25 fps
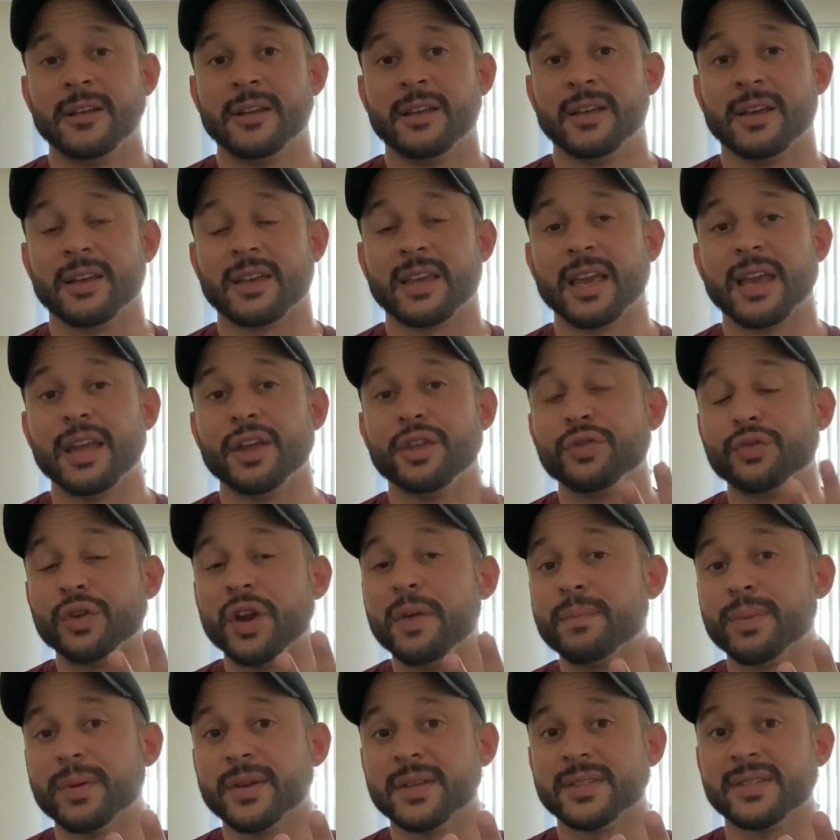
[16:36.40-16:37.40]
okay?
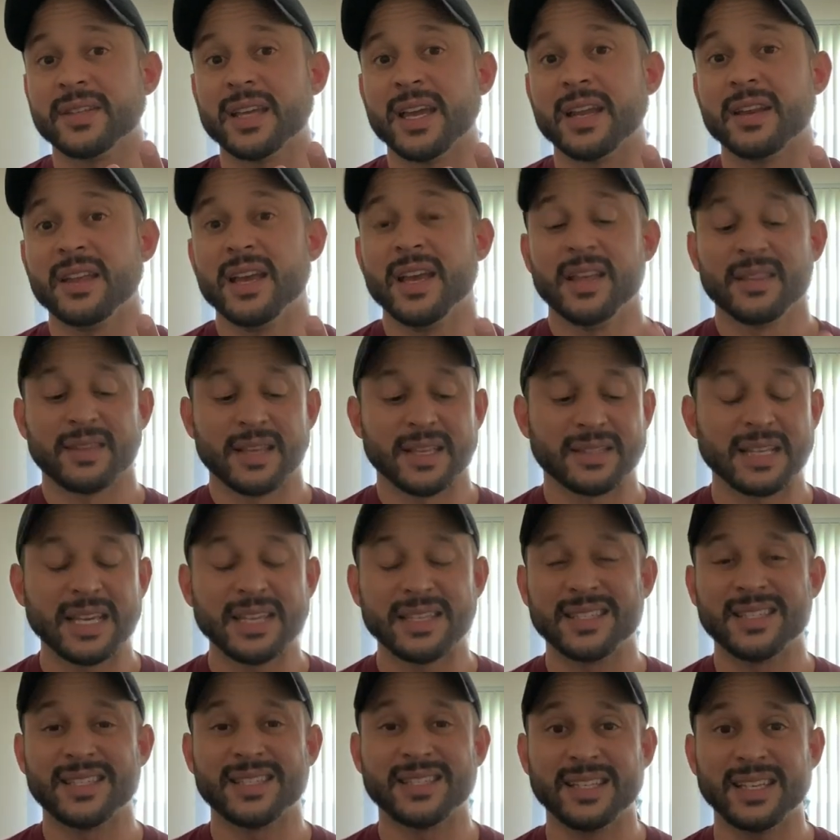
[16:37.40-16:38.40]
3%, that's like
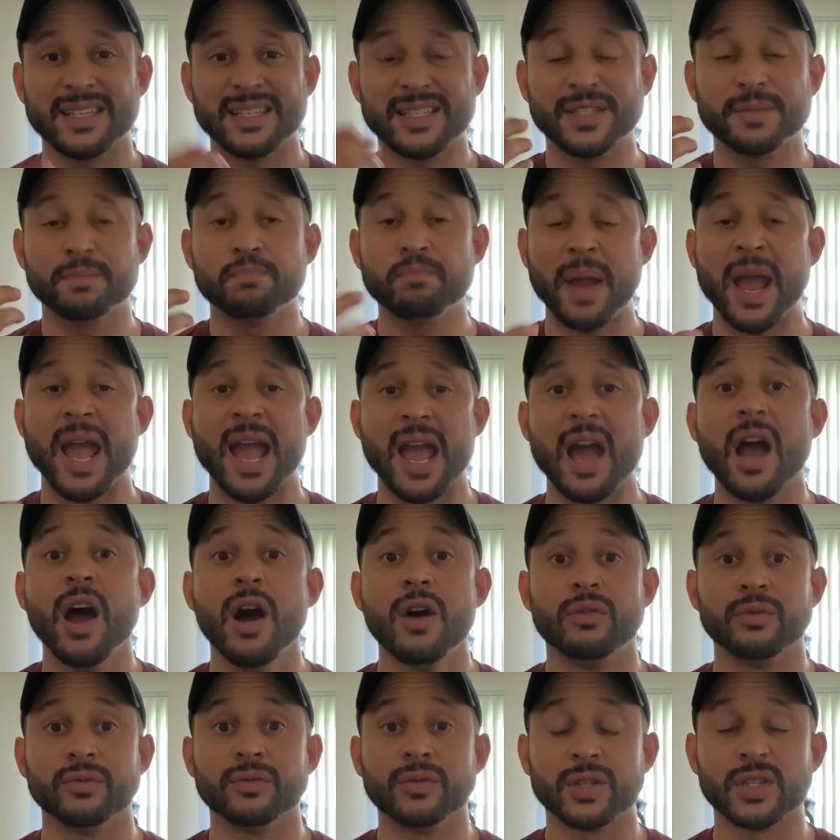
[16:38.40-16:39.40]
6
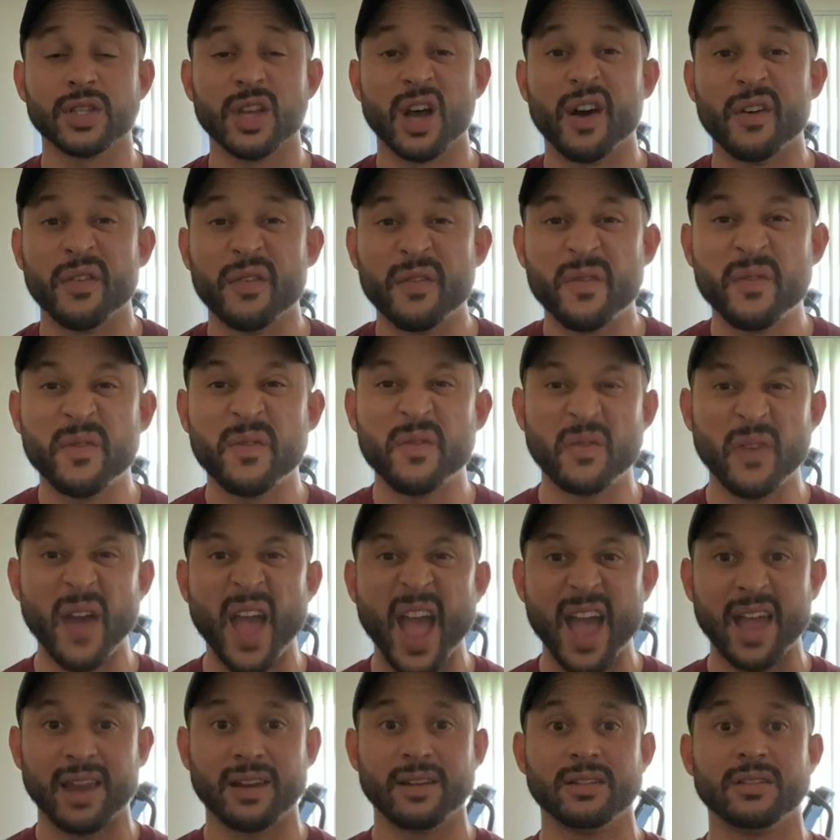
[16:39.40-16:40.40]
pounds of
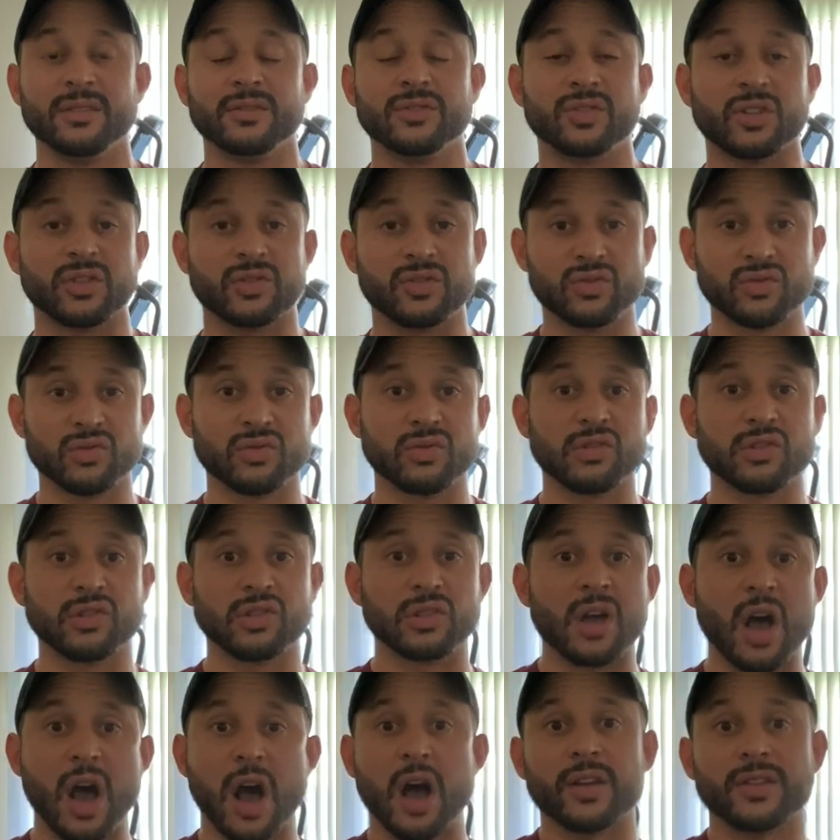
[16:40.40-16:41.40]
fat just
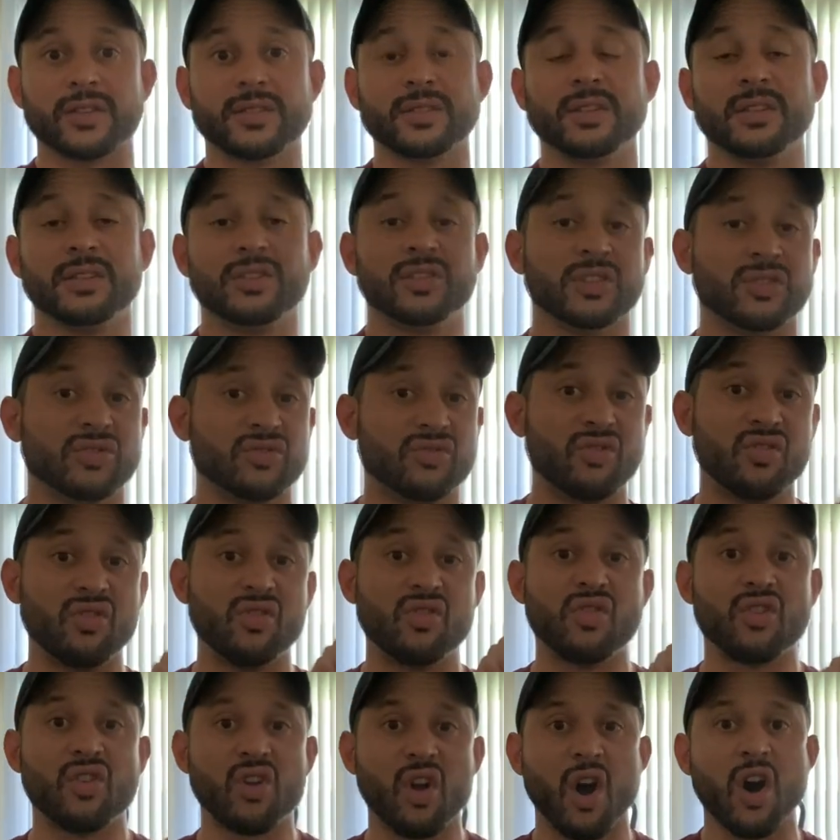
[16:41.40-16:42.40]
lost, just
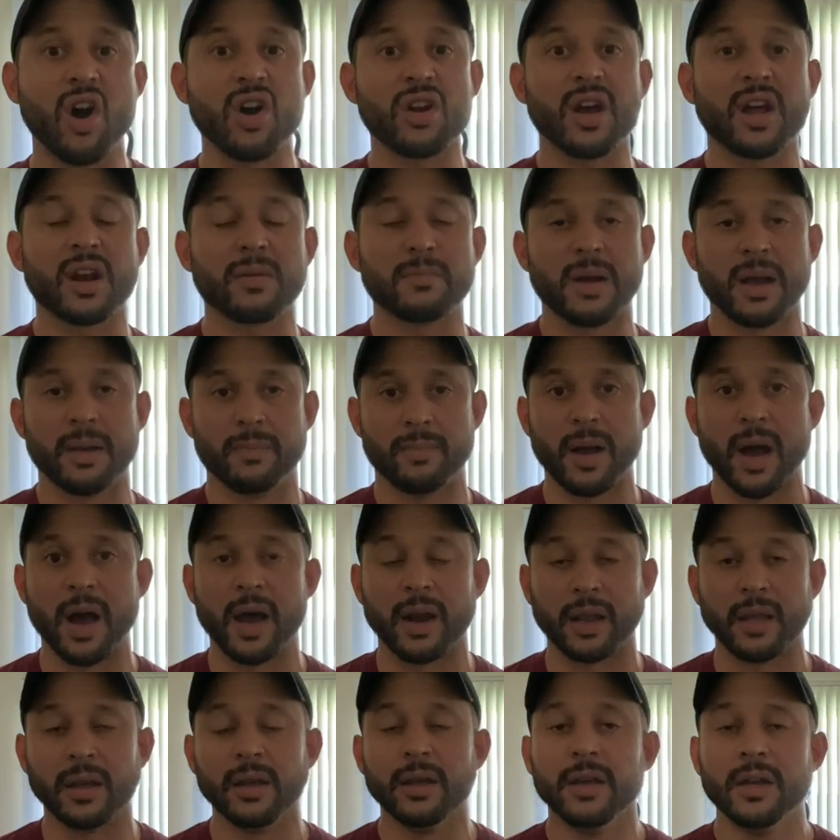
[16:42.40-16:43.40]
gone out of my
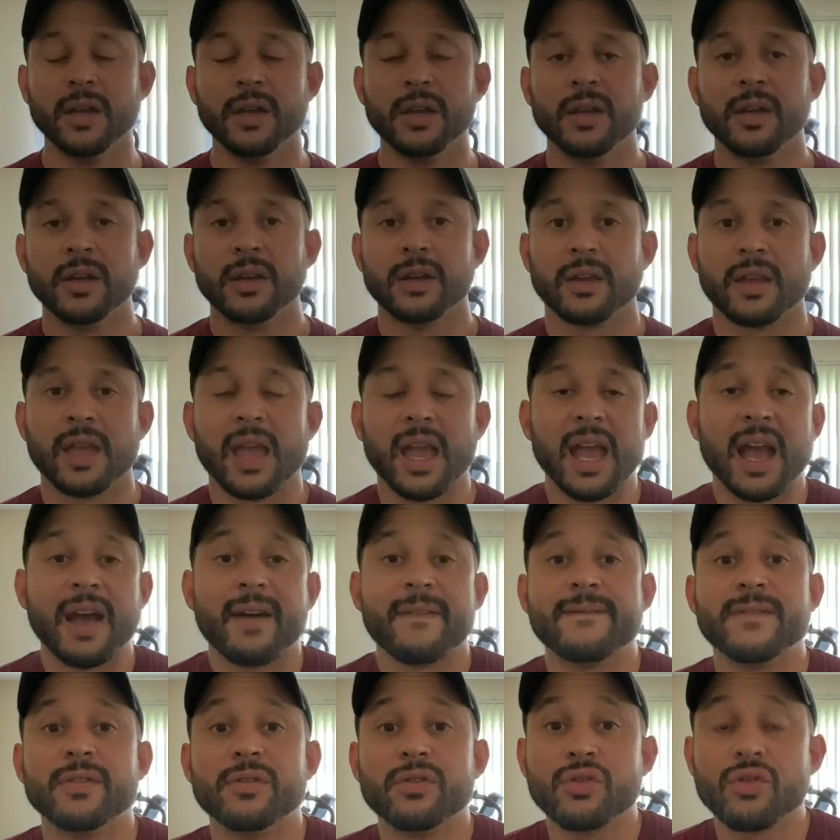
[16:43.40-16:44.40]
body, okay? I
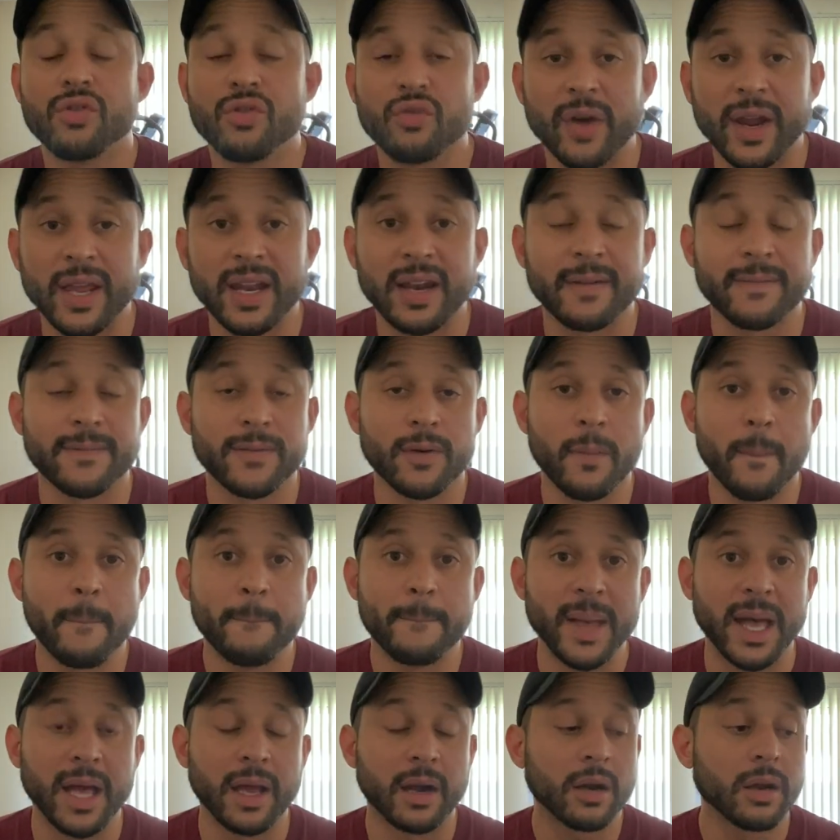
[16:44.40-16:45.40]
feel great, I feel
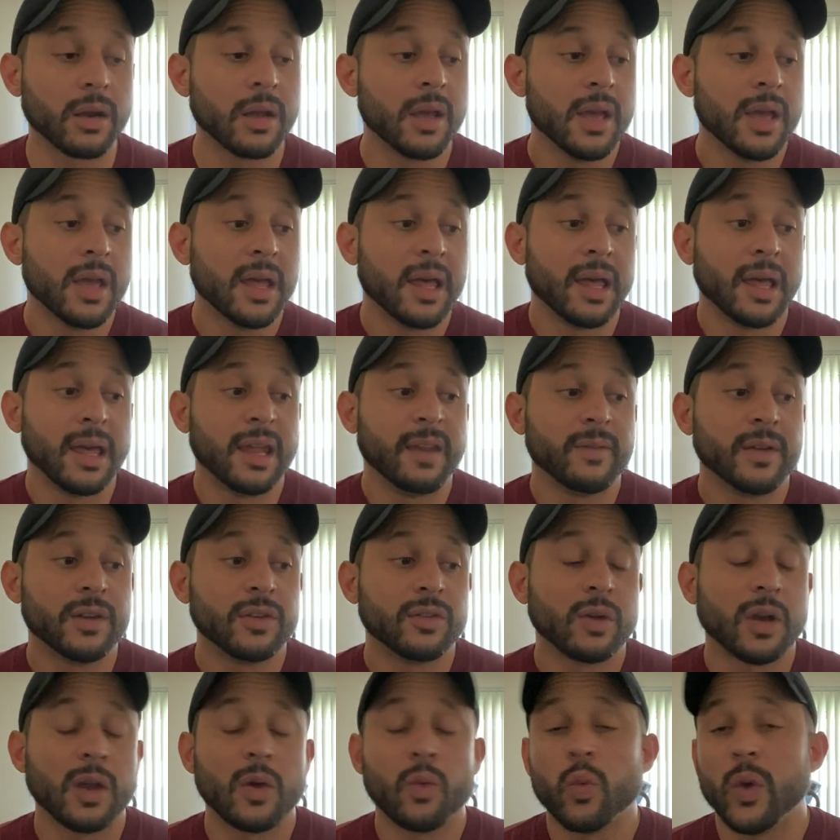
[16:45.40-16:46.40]
better. And even
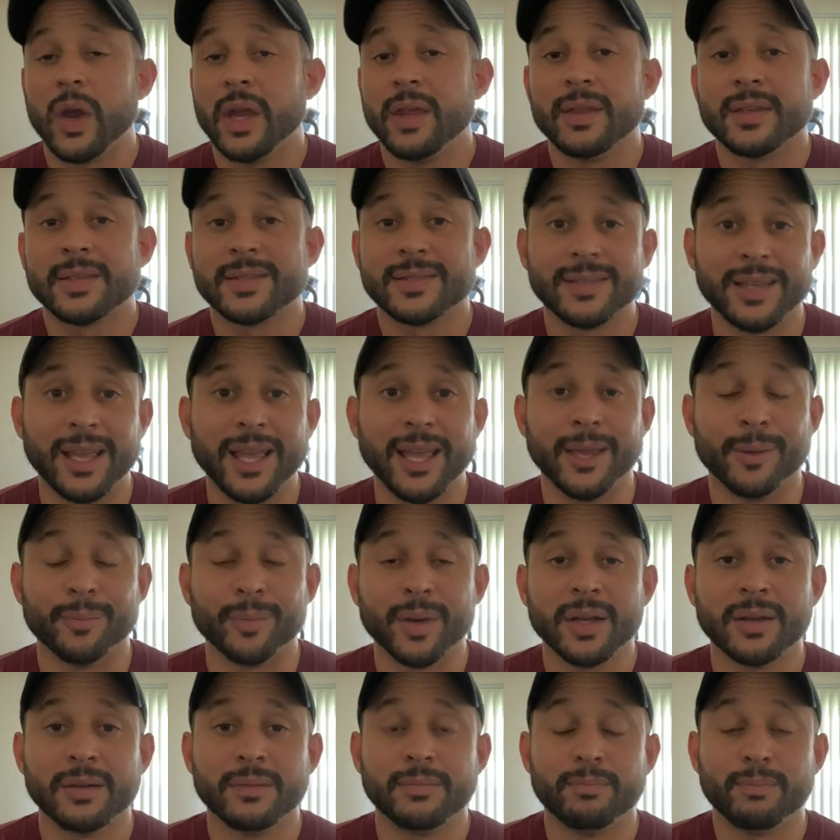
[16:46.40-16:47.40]
though I weigh the
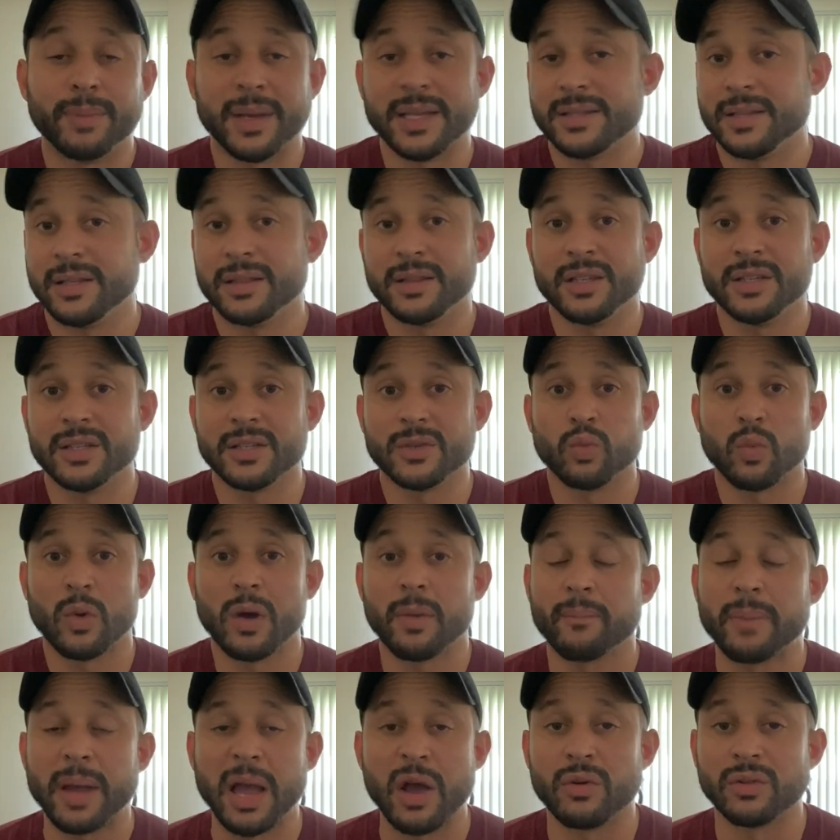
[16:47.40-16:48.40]
same, basically just
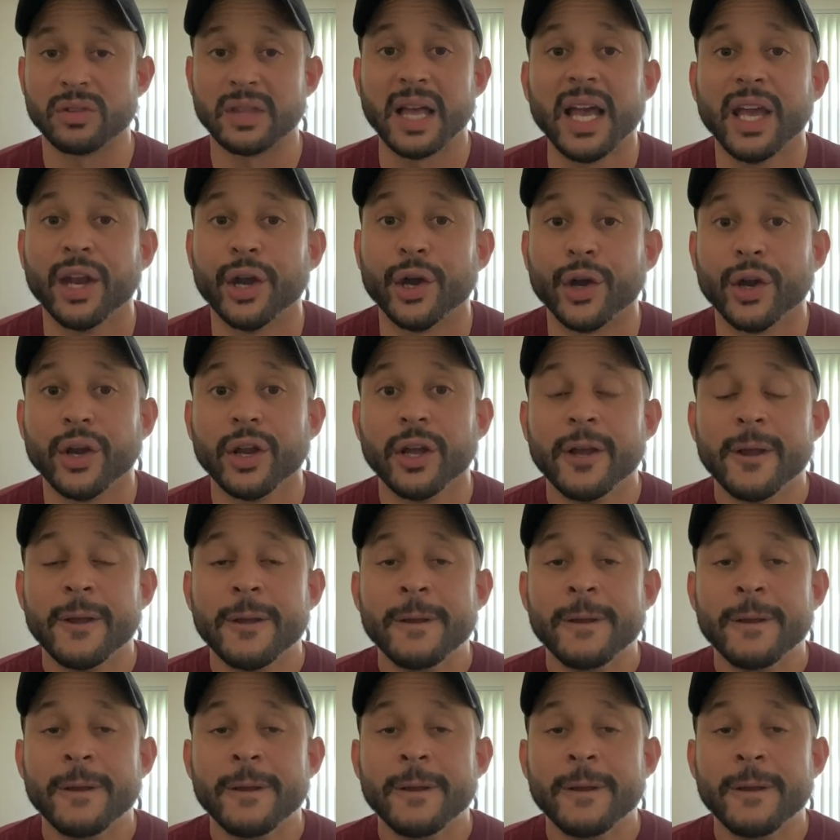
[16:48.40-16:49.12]
1 pound lighter,